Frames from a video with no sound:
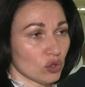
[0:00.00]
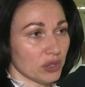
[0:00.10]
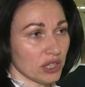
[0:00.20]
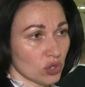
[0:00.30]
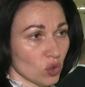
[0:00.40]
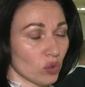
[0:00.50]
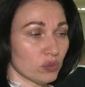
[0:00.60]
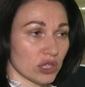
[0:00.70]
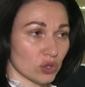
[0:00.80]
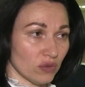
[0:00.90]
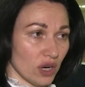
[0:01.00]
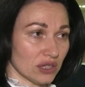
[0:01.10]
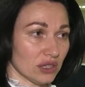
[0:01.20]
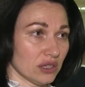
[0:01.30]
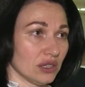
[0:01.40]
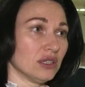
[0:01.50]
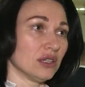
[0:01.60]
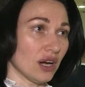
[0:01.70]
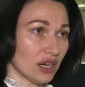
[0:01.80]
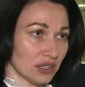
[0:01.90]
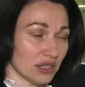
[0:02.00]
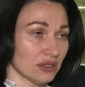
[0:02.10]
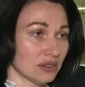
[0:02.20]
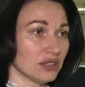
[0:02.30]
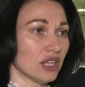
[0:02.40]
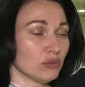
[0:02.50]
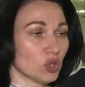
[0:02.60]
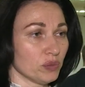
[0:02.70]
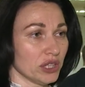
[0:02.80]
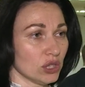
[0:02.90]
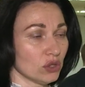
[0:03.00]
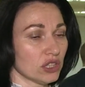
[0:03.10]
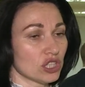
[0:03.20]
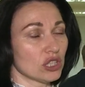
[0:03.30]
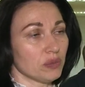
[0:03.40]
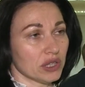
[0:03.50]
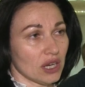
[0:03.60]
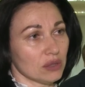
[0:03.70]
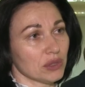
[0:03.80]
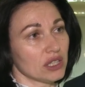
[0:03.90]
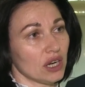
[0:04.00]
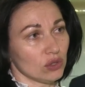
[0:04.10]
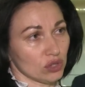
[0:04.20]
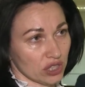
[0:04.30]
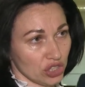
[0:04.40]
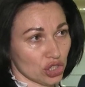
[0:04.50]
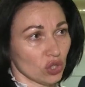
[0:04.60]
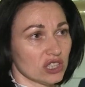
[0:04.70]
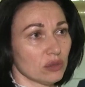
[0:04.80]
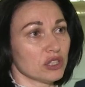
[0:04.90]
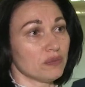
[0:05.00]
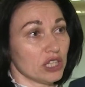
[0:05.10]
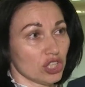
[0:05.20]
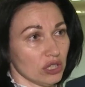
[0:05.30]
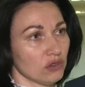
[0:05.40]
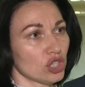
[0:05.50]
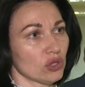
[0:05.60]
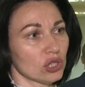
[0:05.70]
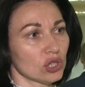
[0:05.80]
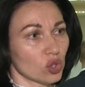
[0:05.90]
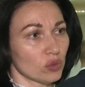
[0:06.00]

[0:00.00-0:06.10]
As of today, there is no spare building that meets the needs of the judicial institution.